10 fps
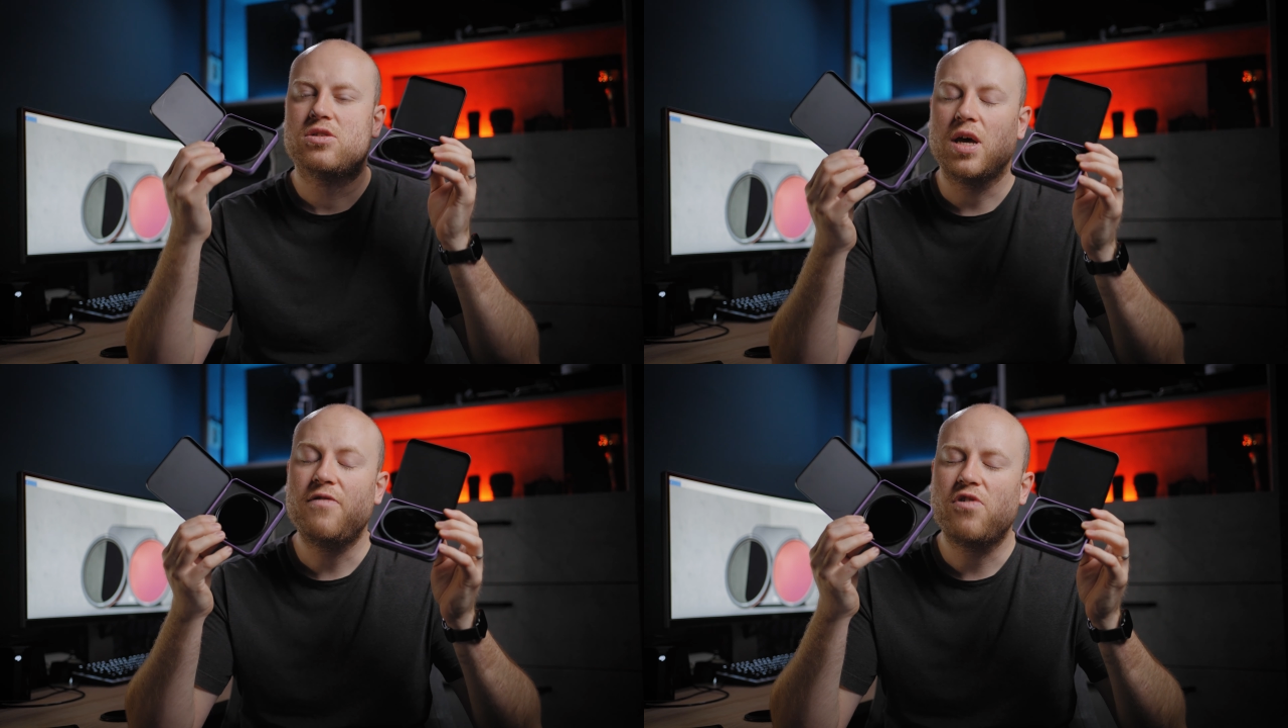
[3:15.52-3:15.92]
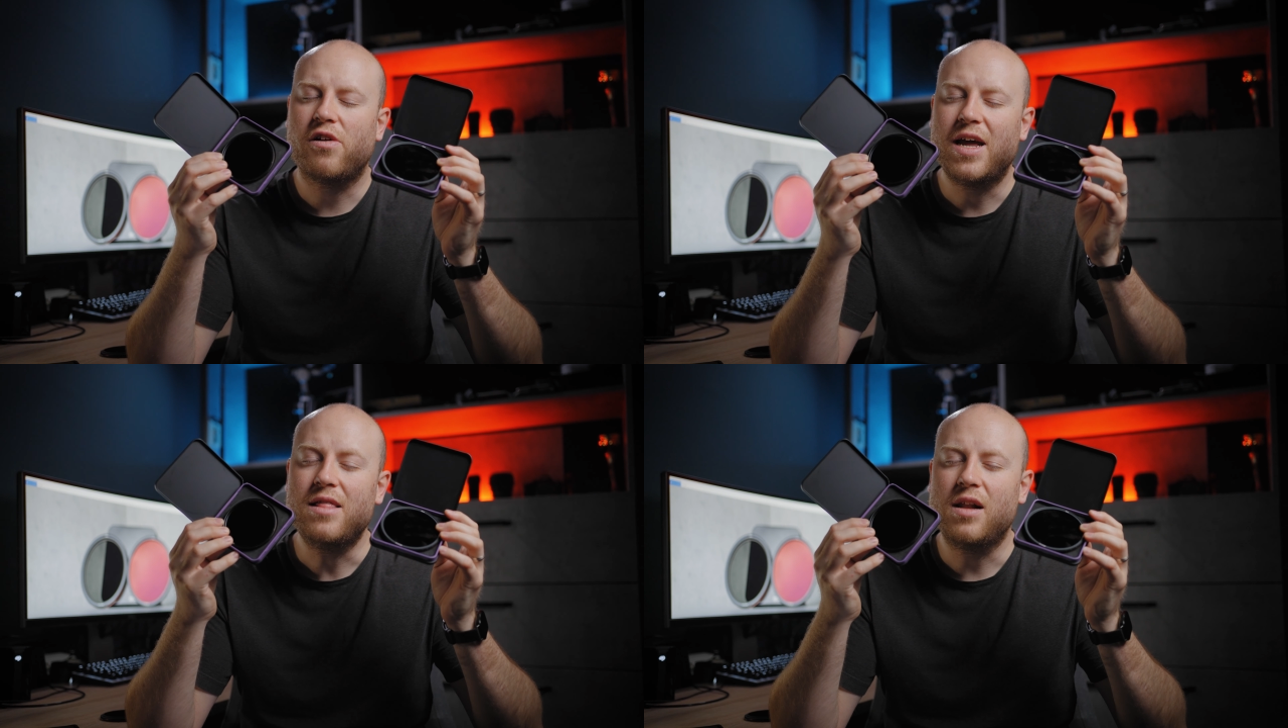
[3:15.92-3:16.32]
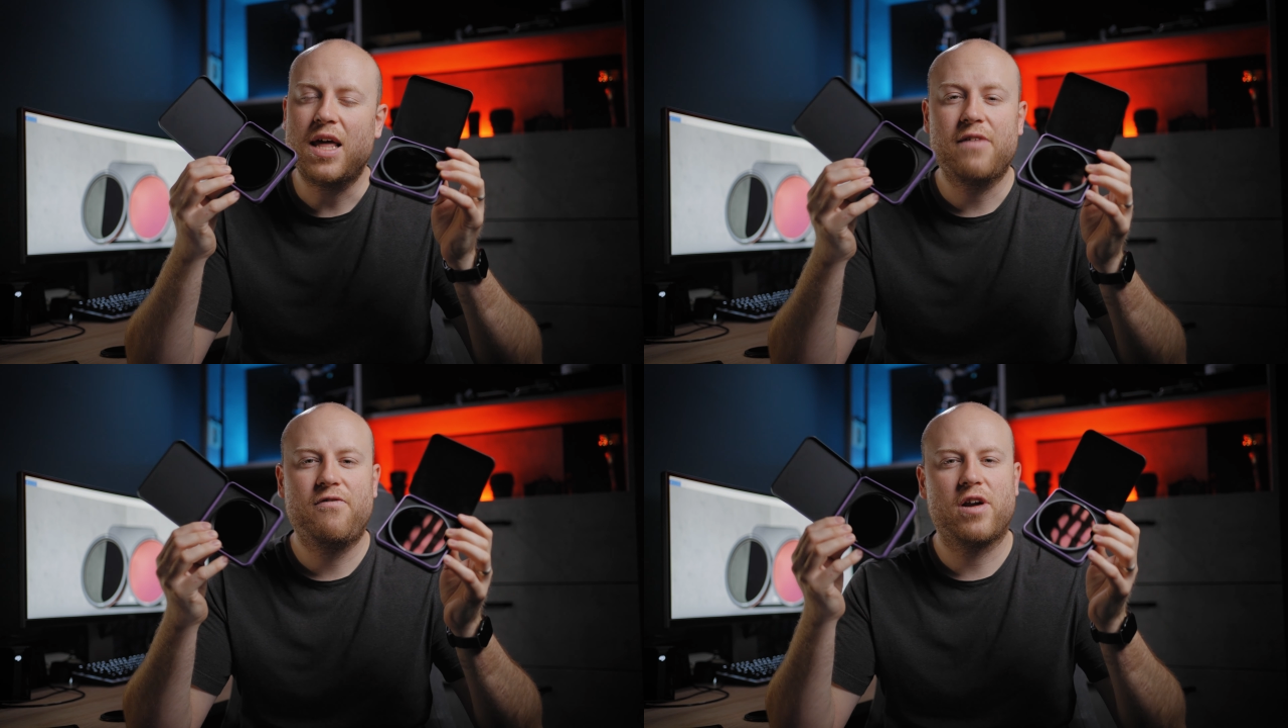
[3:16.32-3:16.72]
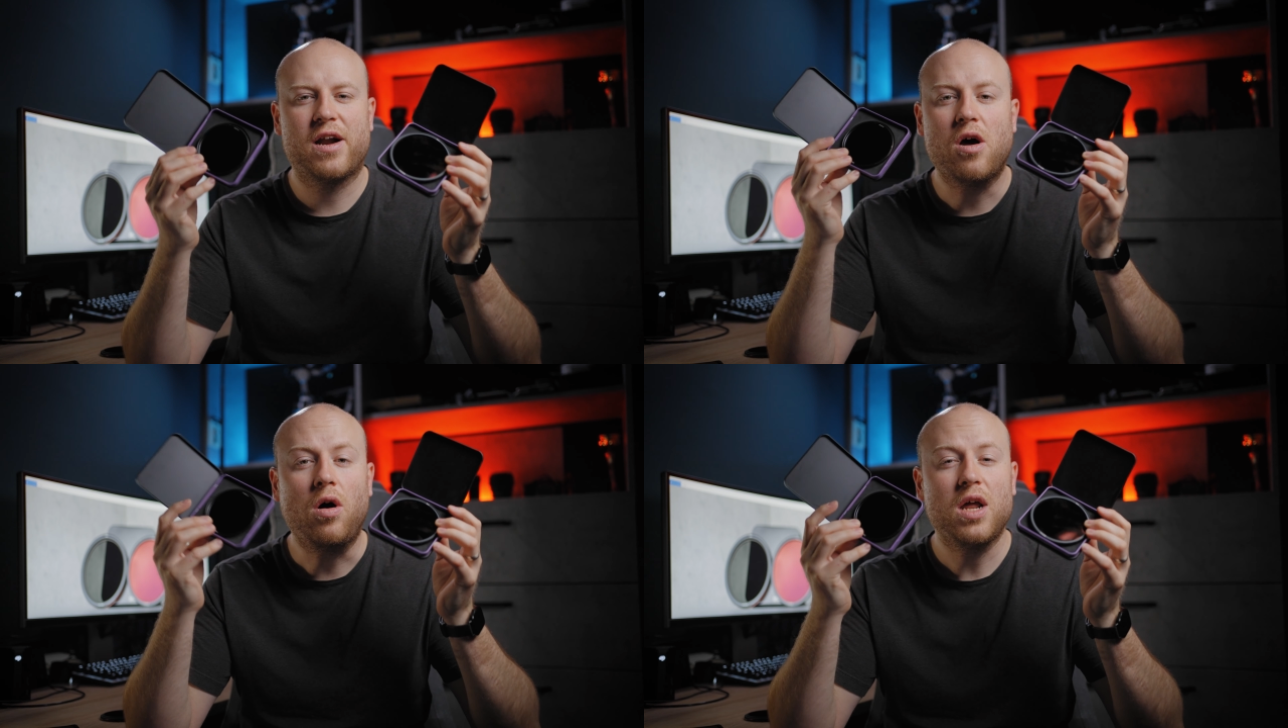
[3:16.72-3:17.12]
So if you are in the league for
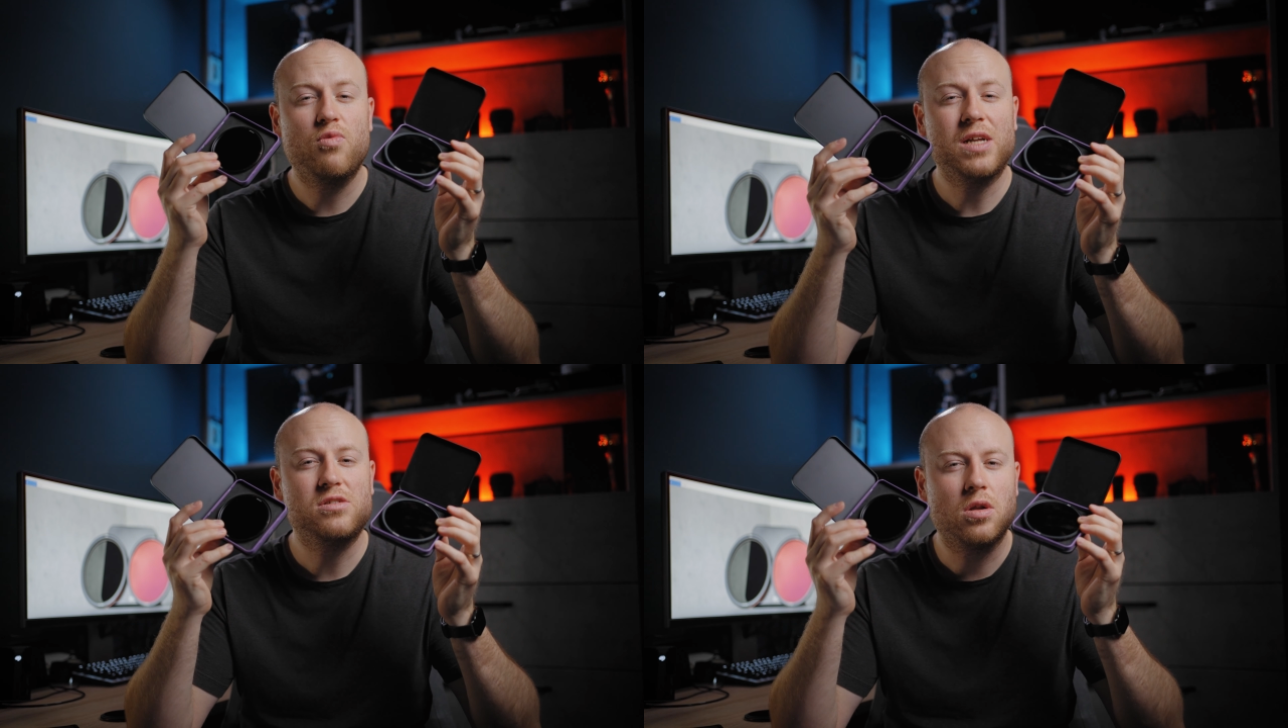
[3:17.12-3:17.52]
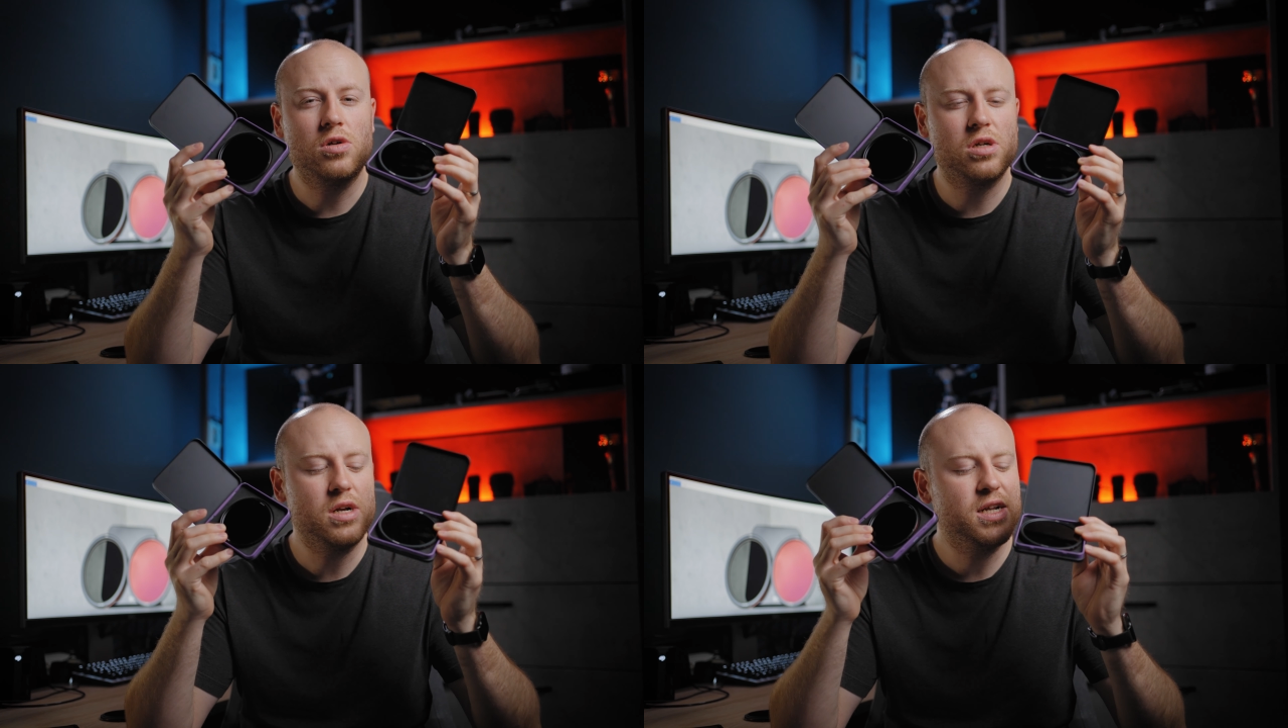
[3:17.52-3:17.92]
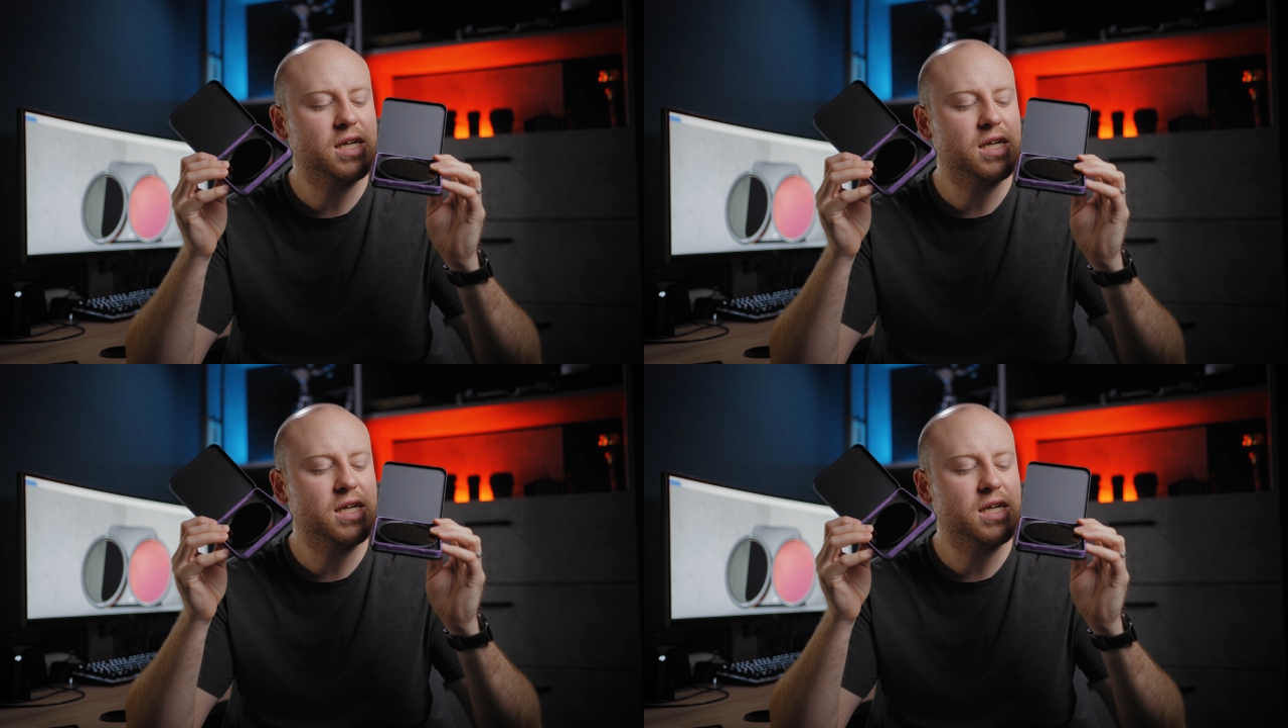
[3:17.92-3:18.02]
an all-in-one solution,